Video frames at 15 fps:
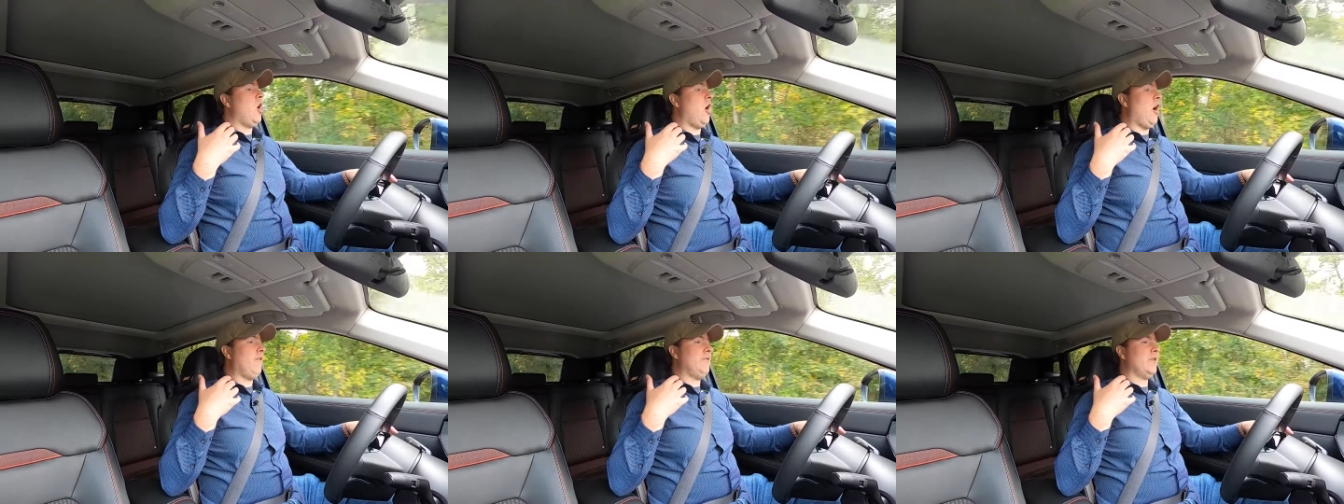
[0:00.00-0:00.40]

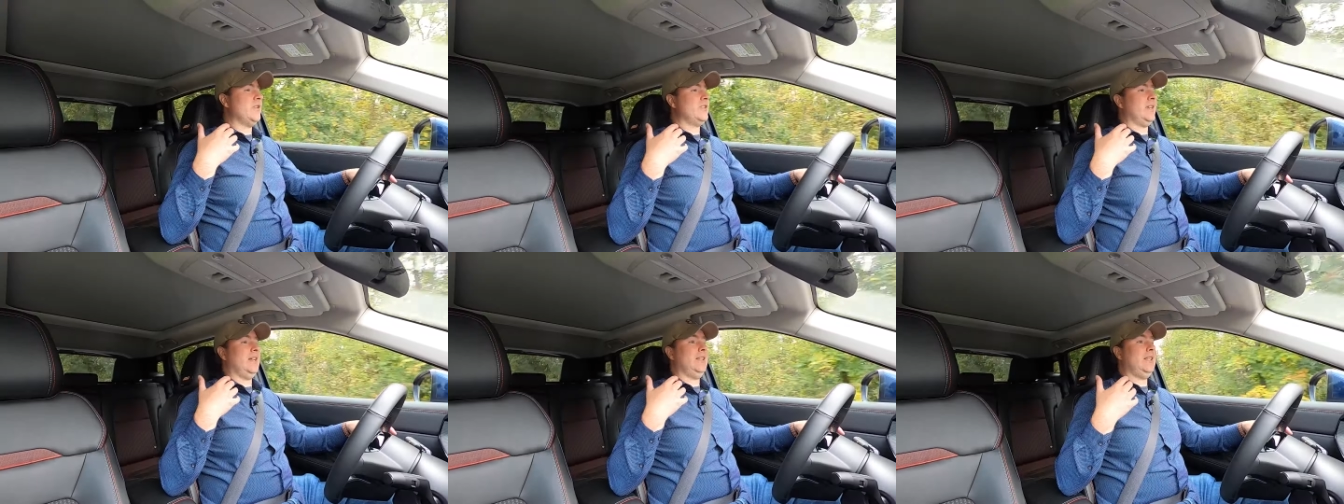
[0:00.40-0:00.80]

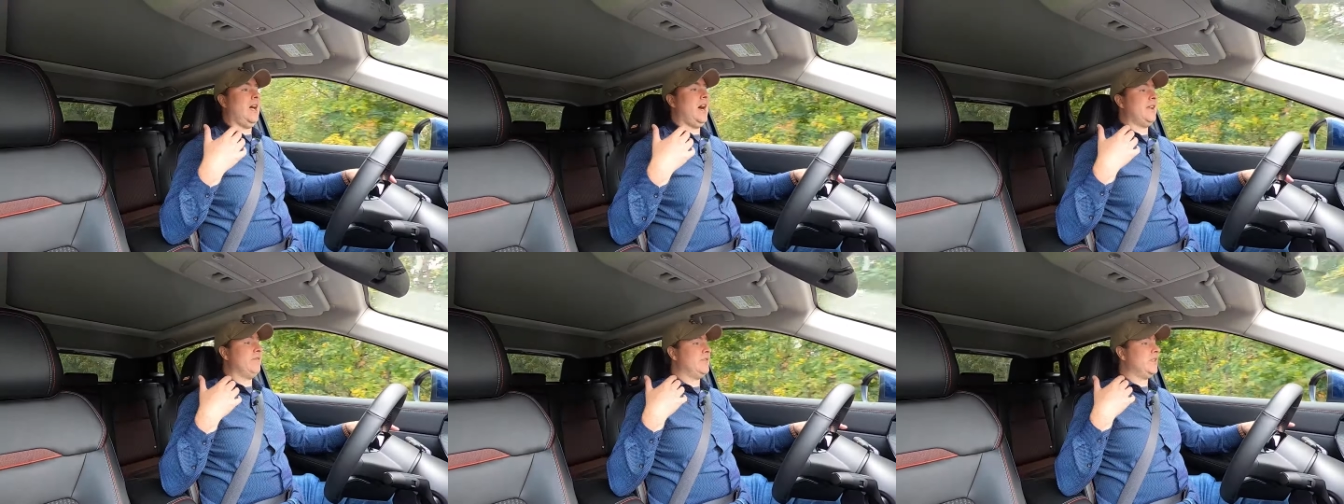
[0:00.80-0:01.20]
offers a
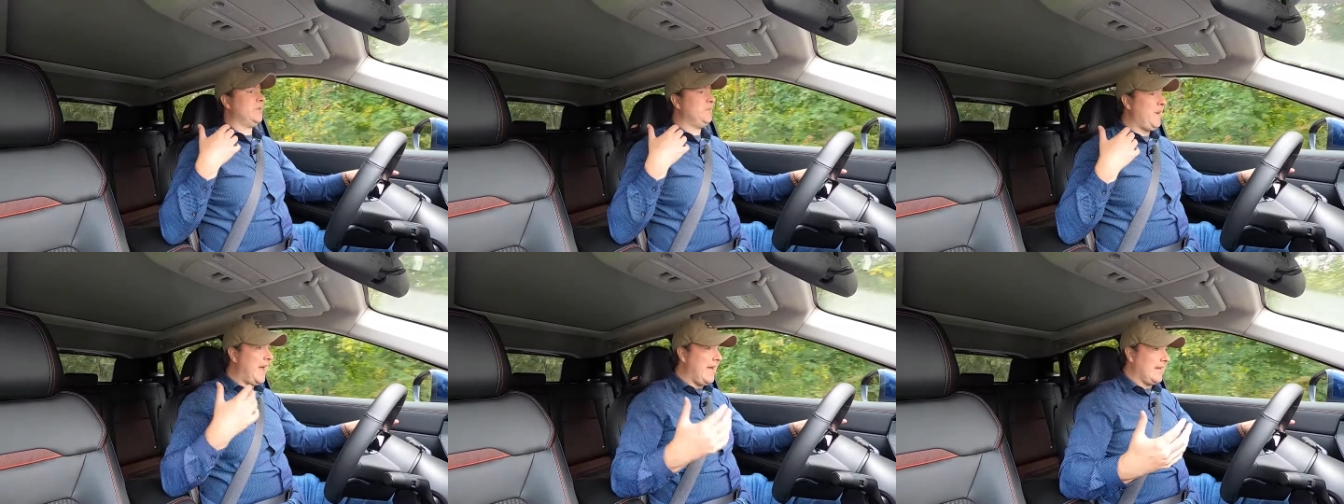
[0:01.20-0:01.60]
lot of
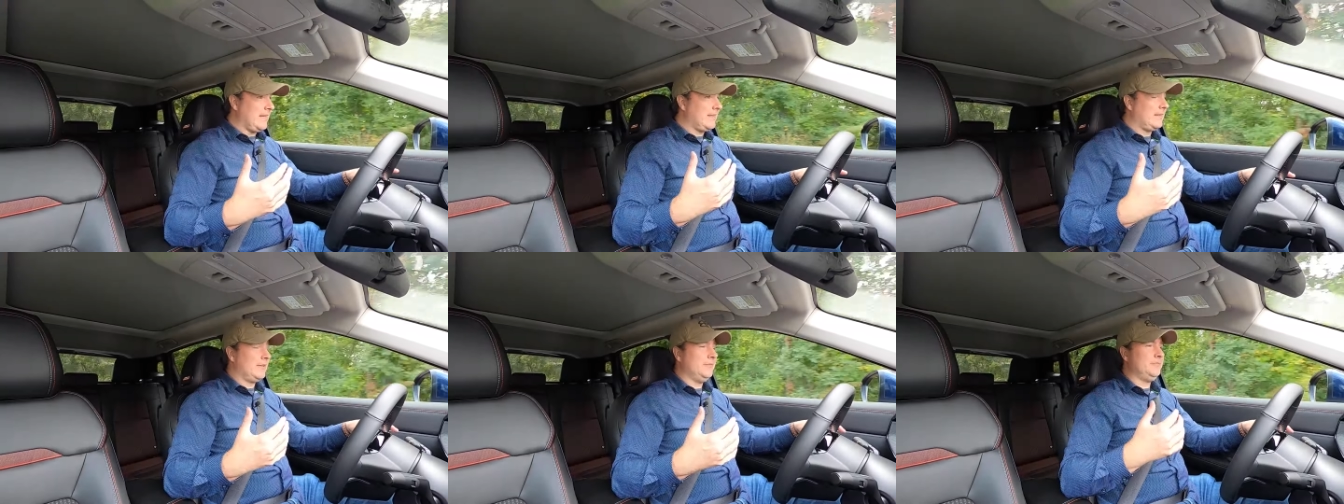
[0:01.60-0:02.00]

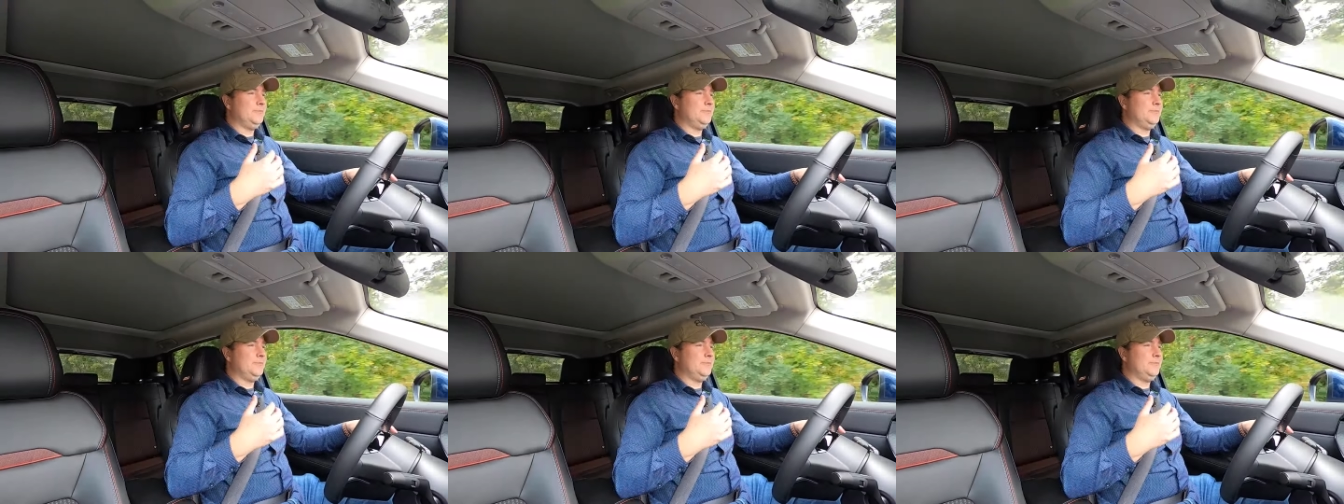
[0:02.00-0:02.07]
space,